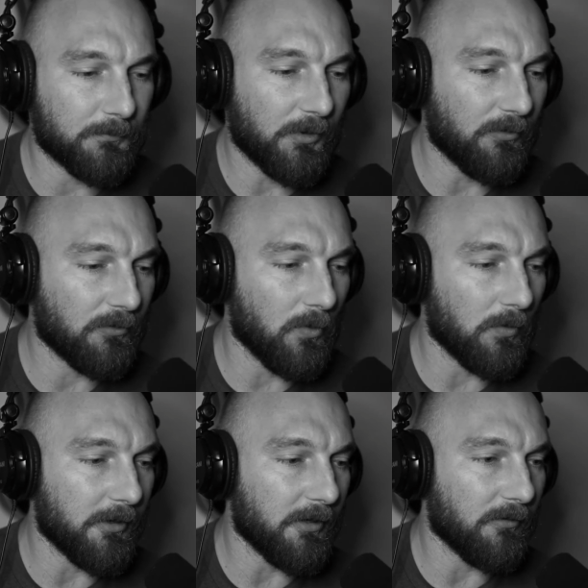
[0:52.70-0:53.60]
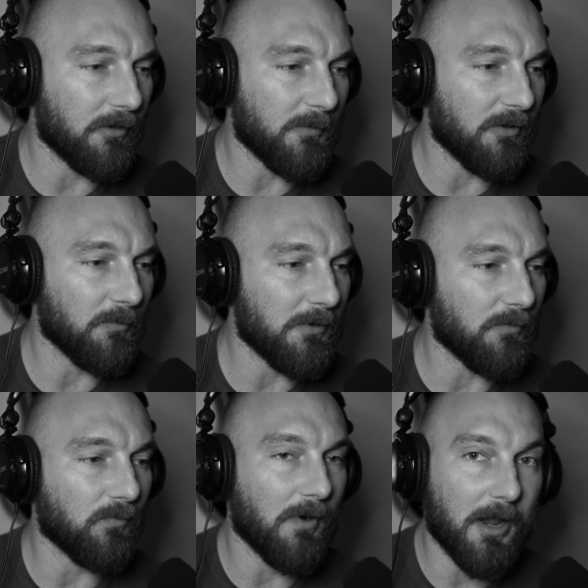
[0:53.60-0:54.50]
the scoring is going to be as
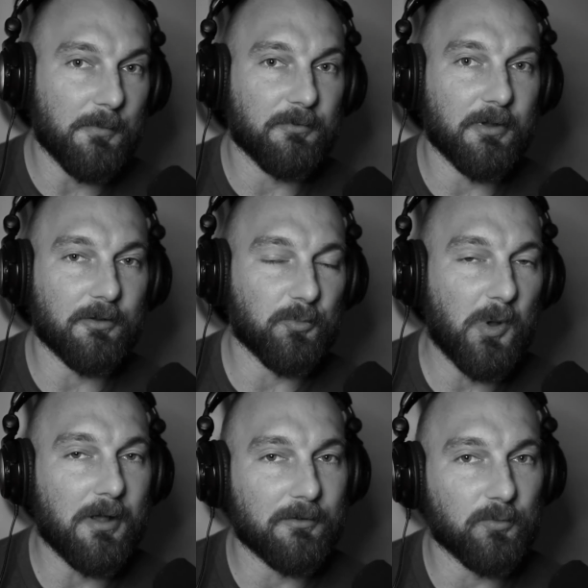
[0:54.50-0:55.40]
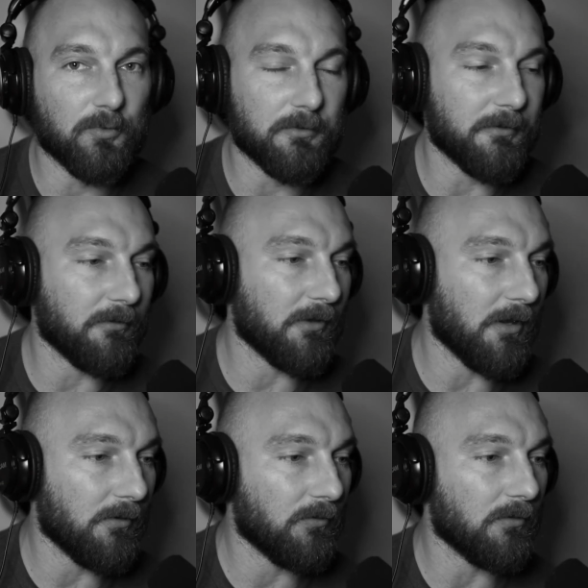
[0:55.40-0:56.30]
many reps as possible in this
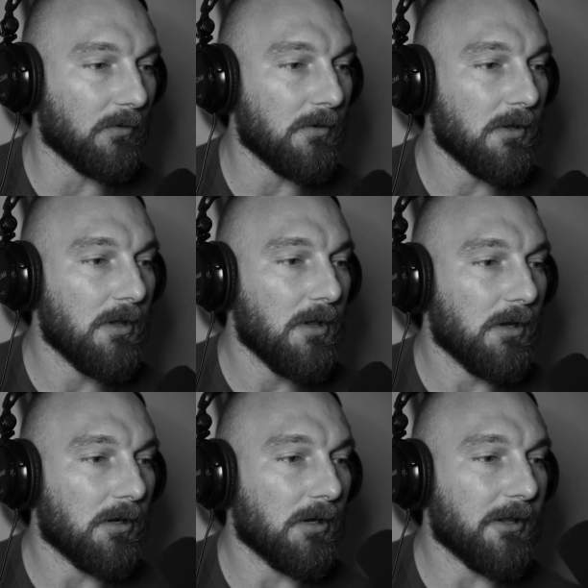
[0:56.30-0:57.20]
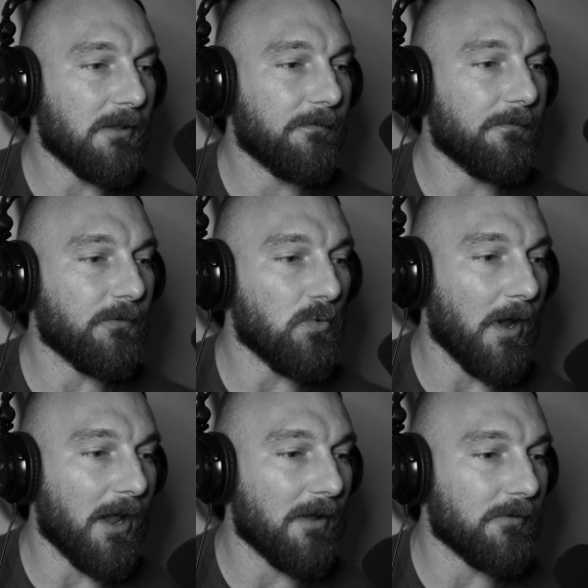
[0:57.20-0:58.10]
case. So if you
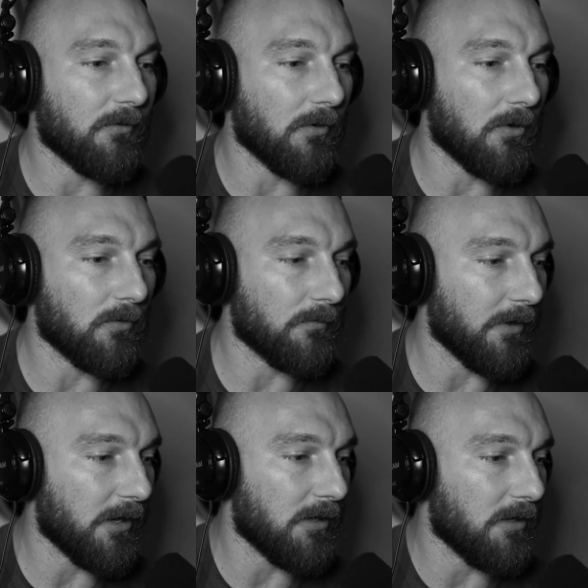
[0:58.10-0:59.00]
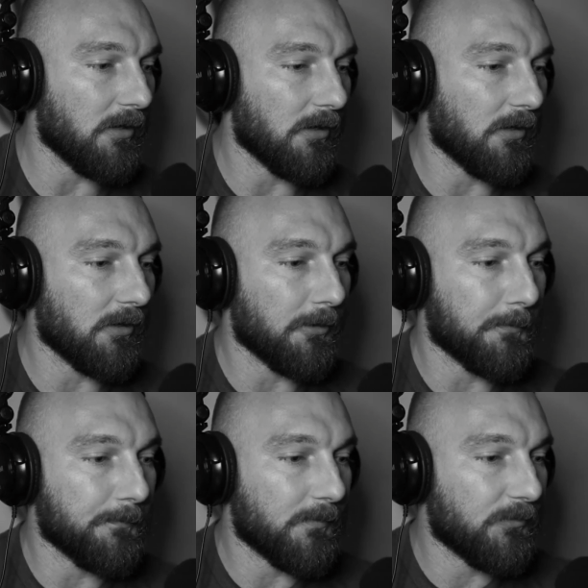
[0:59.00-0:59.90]
haven't already,
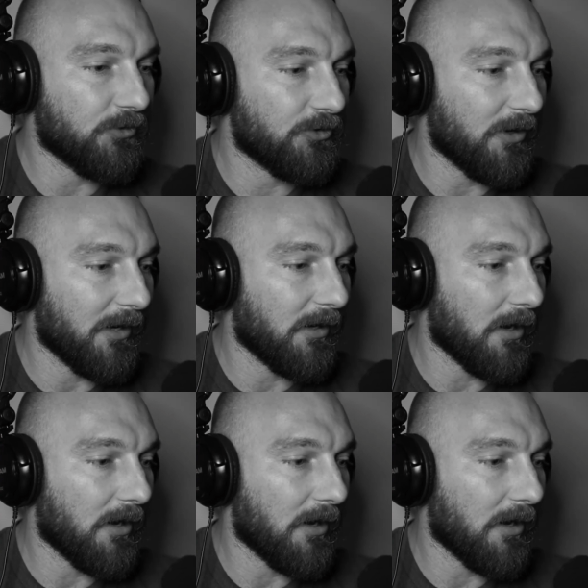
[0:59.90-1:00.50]
check